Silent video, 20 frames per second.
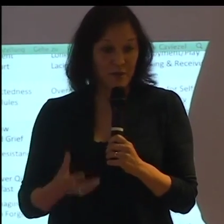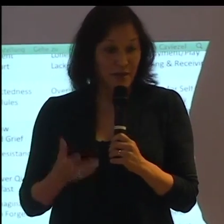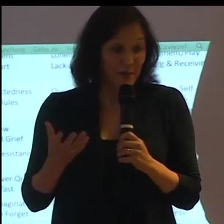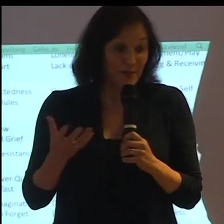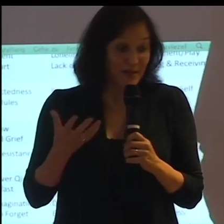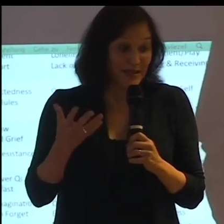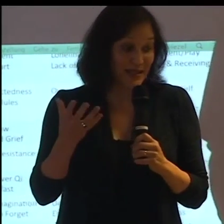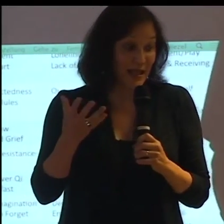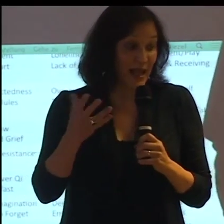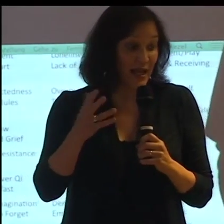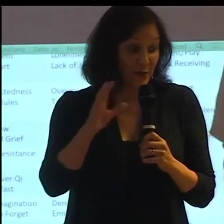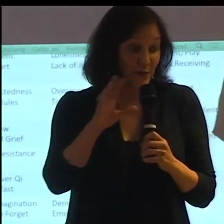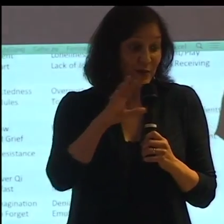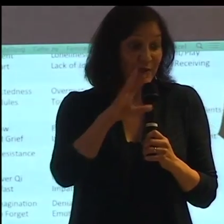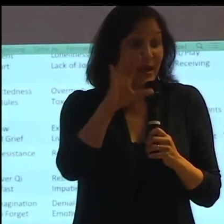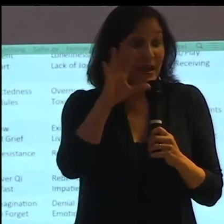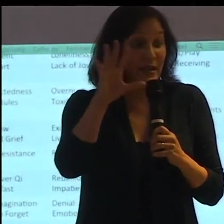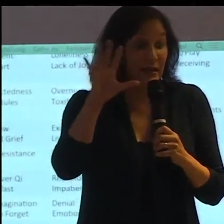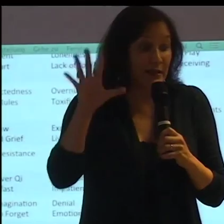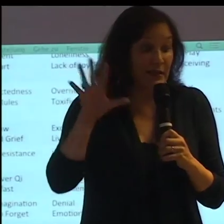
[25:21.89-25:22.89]
Make mistakes, what
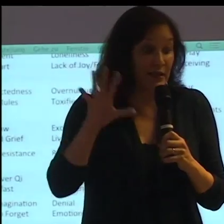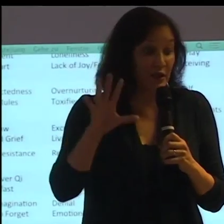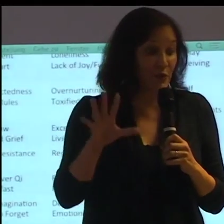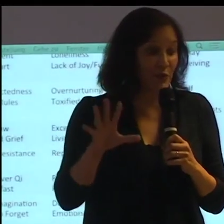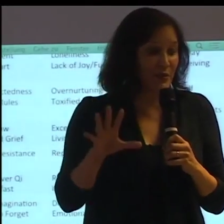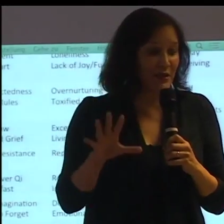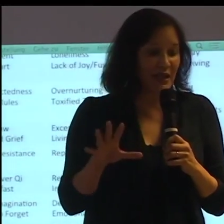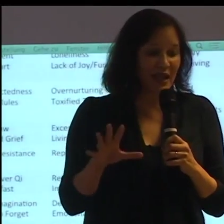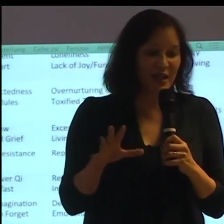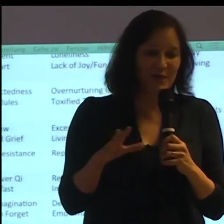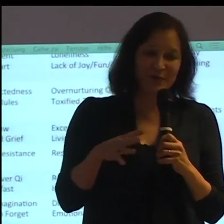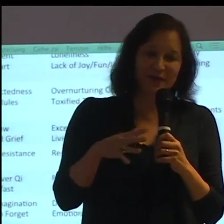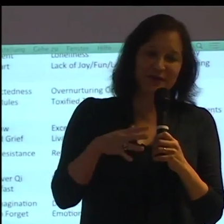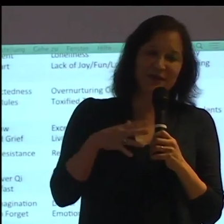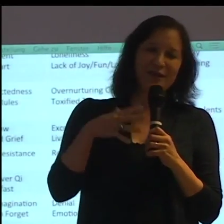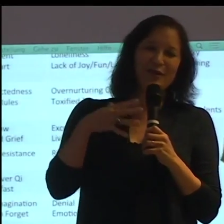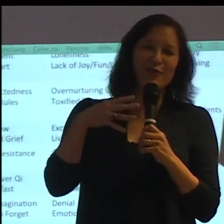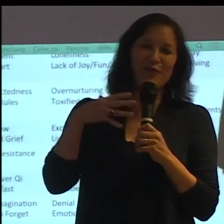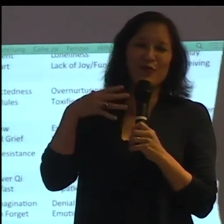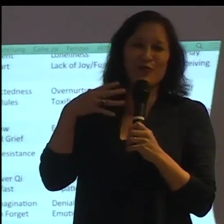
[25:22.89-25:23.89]
they consider mistakes, but,
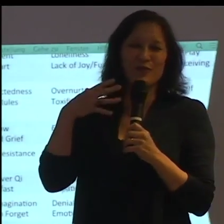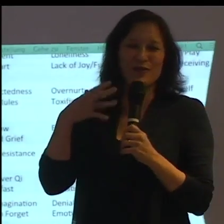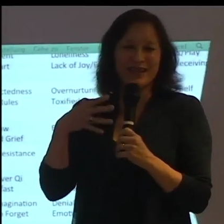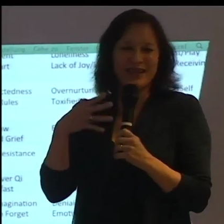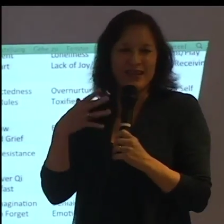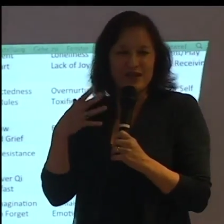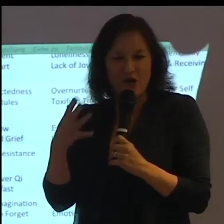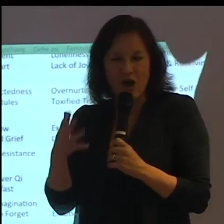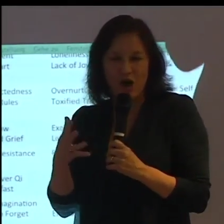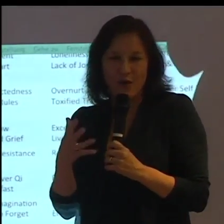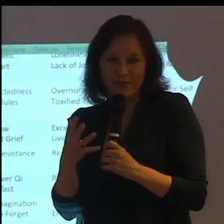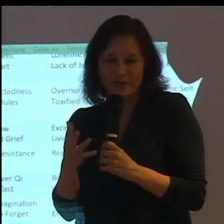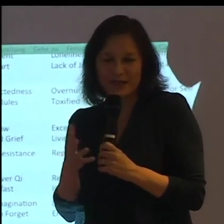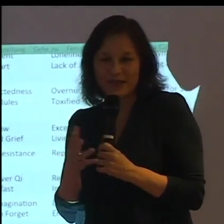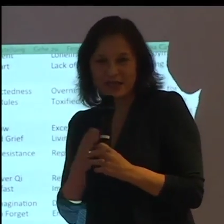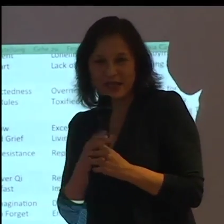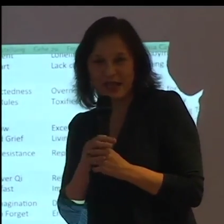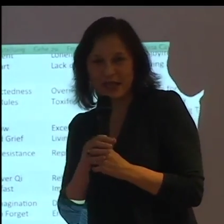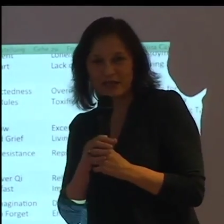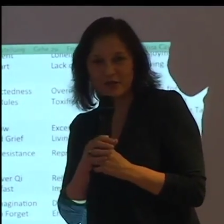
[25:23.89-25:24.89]
you know, they're really not
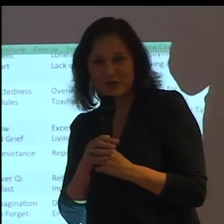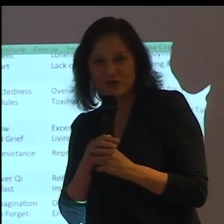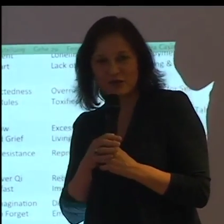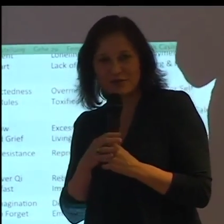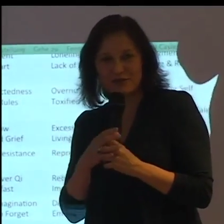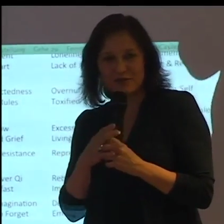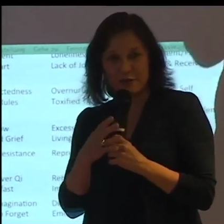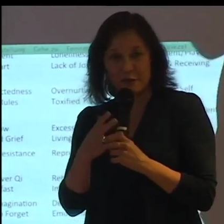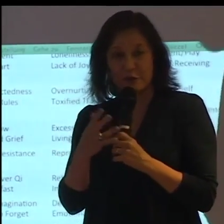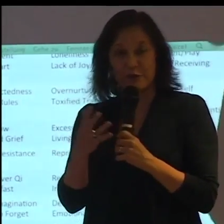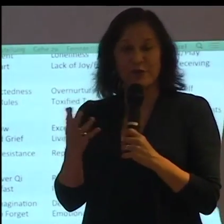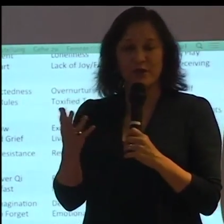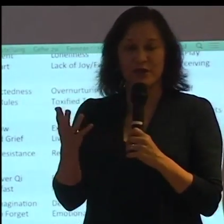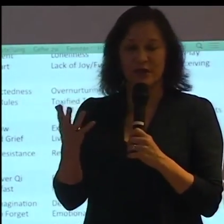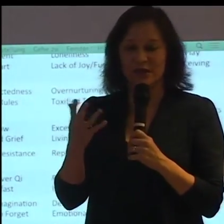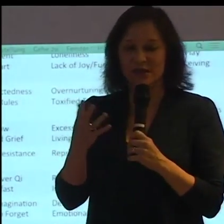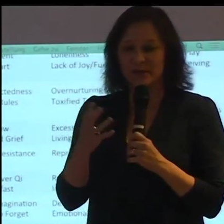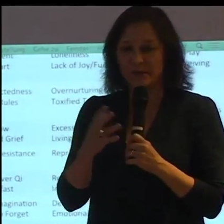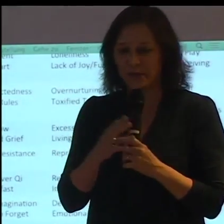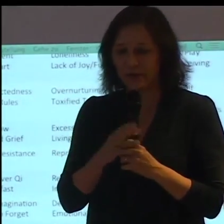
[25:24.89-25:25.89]
mistakes. They're just learning
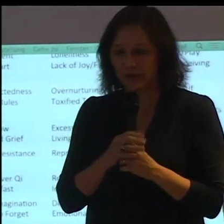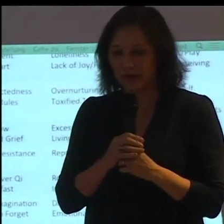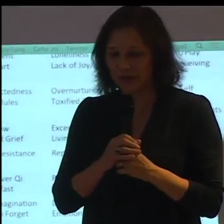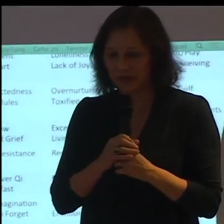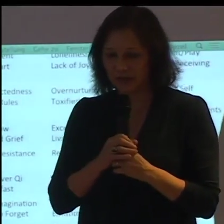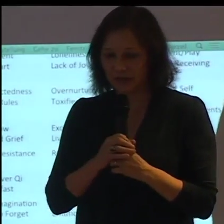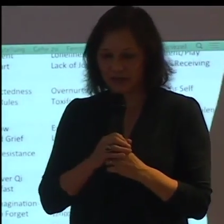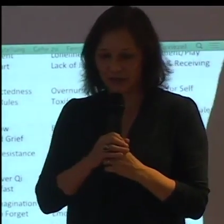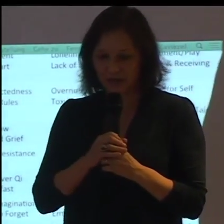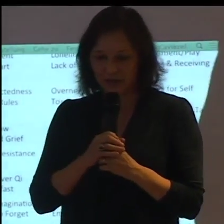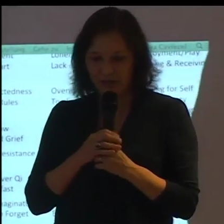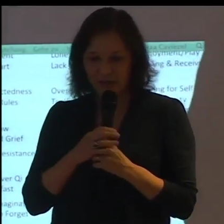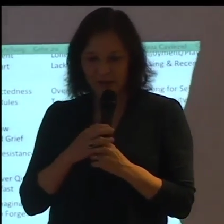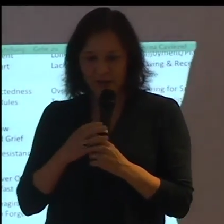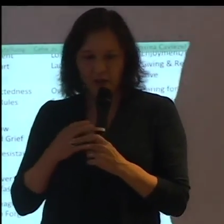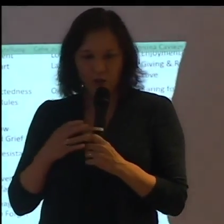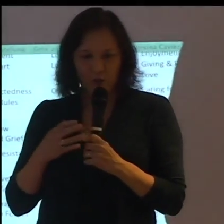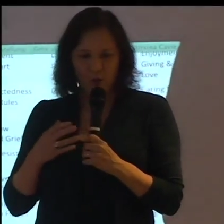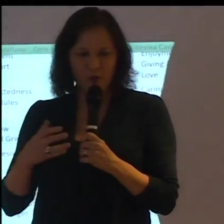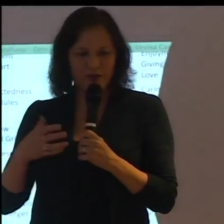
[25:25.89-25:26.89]
experiences. And
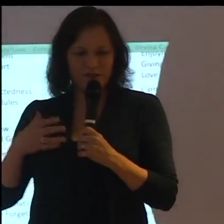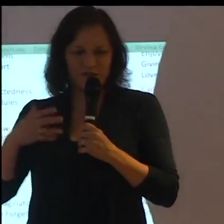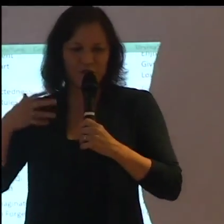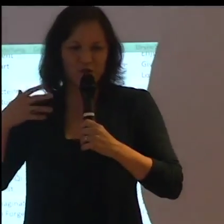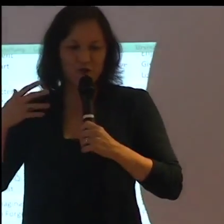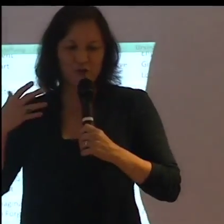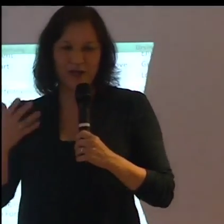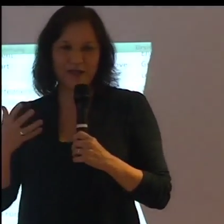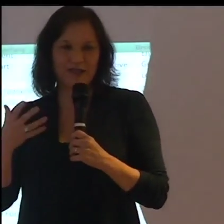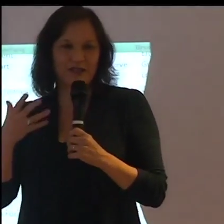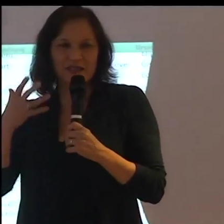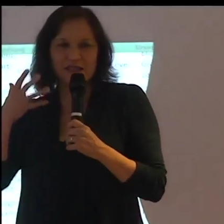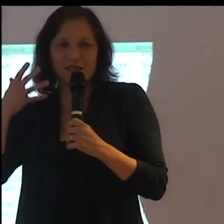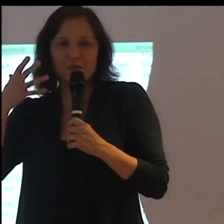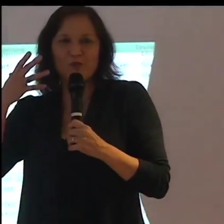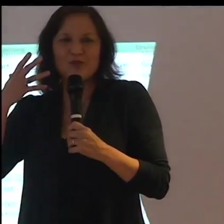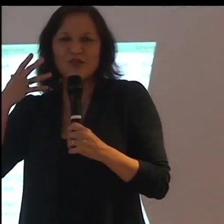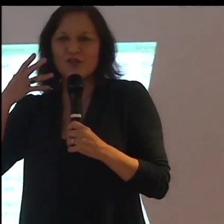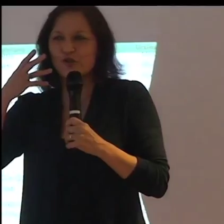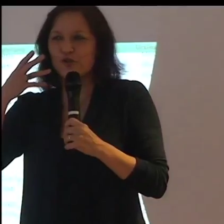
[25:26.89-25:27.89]
I
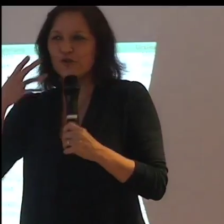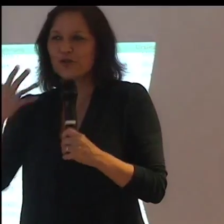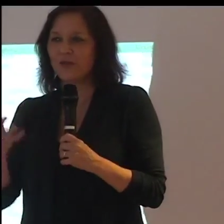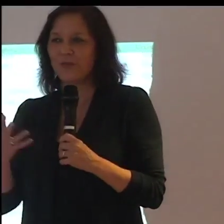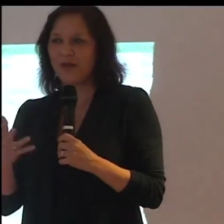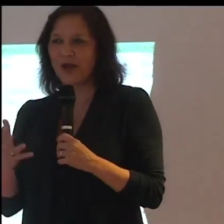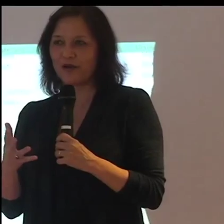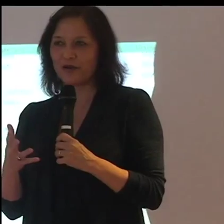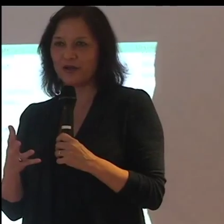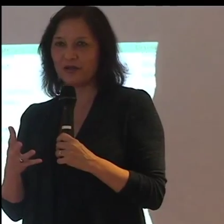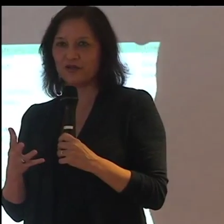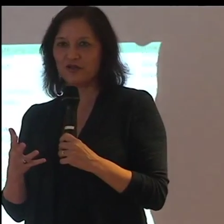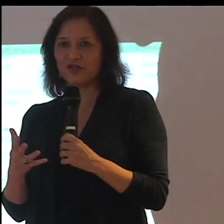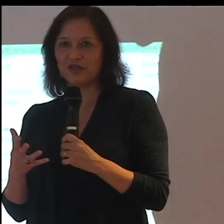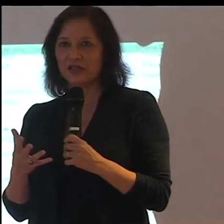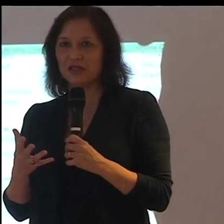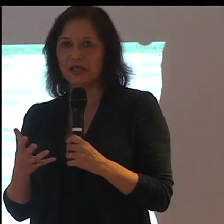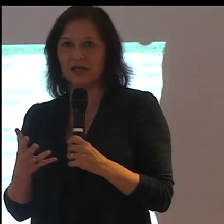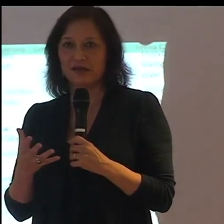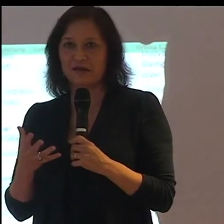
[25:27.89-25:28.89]
said, what's good about it? And she
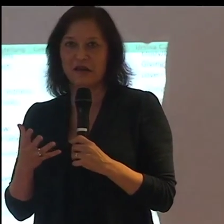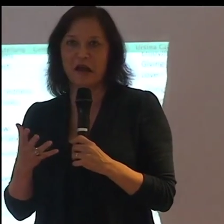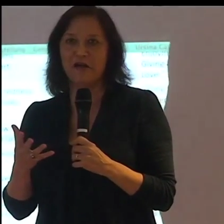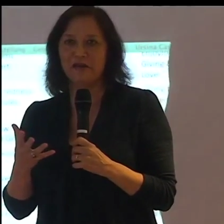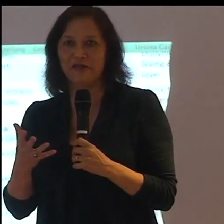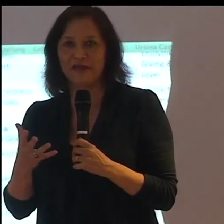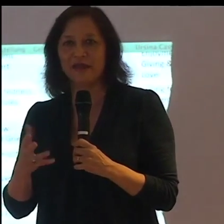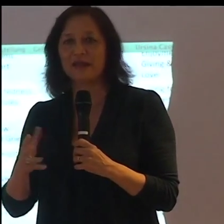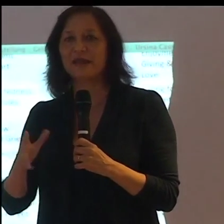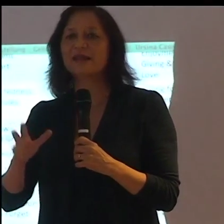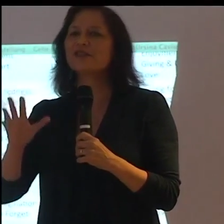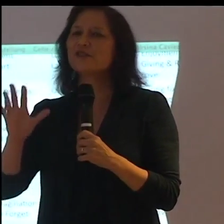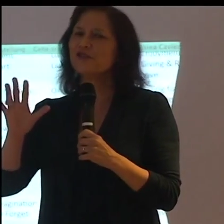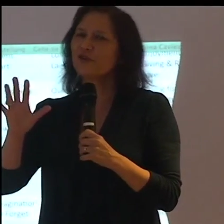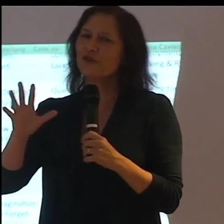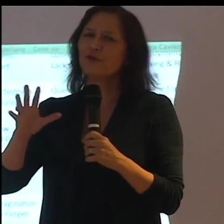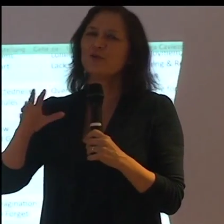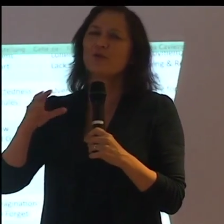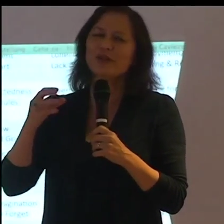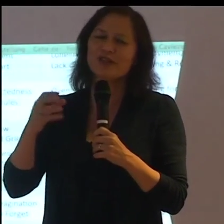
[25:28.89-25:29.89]
said, nothing. I said,
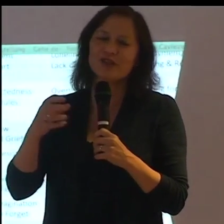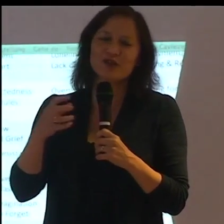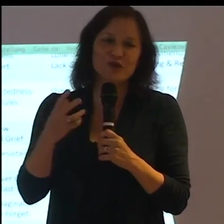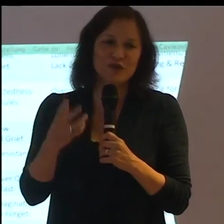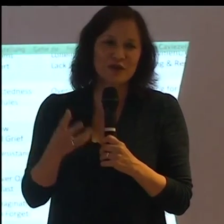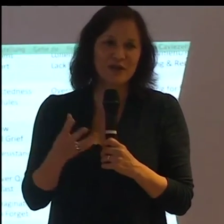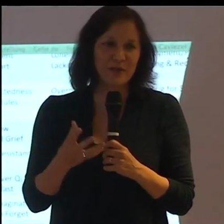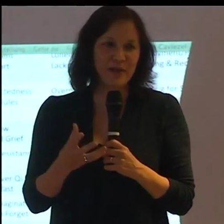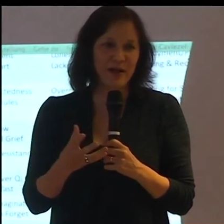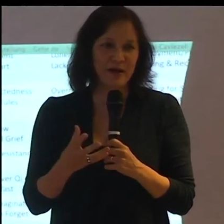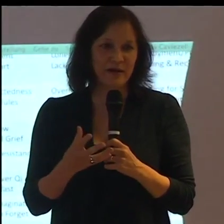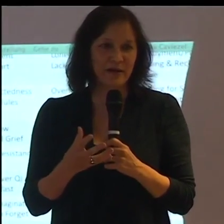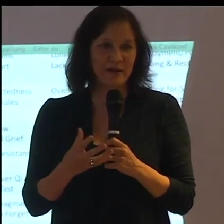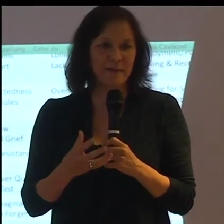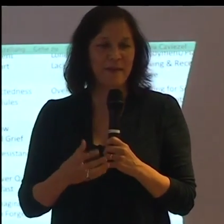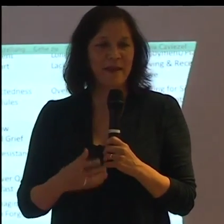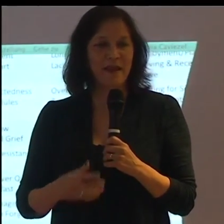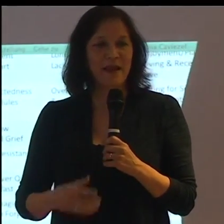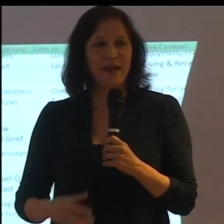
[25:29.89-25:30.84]
no, what's good about it?